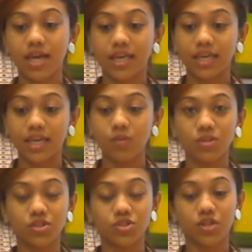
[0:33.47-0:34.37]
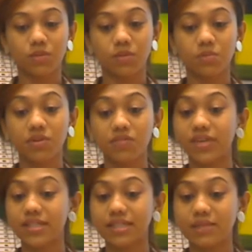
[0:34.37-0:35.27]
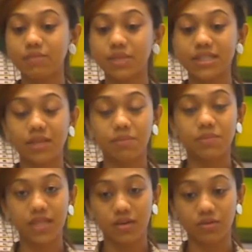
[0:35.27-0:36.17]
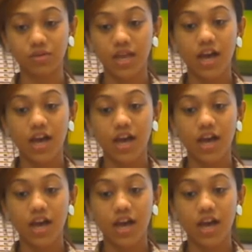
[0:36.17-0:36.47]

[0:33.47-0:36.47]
He was the chairman previously but stepped down